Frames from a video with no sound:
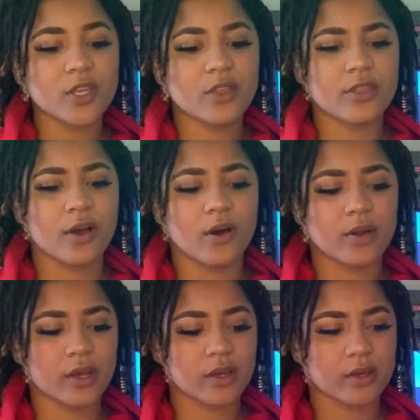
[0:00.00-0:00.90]

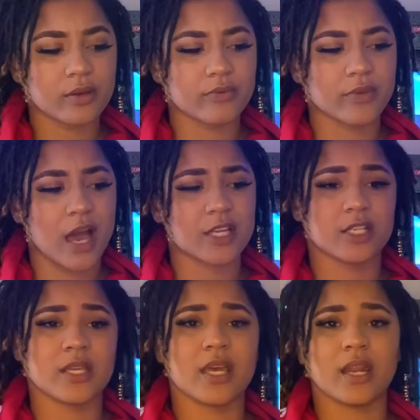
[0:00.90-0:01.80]
thought of I
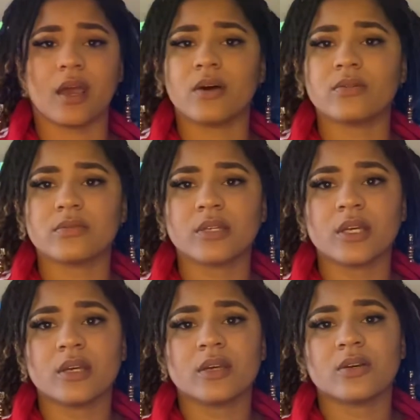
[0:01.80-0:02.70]
should take it out,
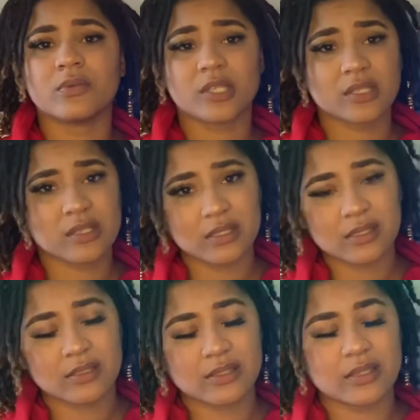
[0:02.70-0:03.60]
which is
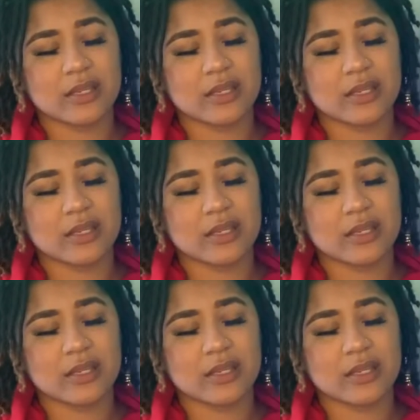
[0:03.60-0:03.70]
good.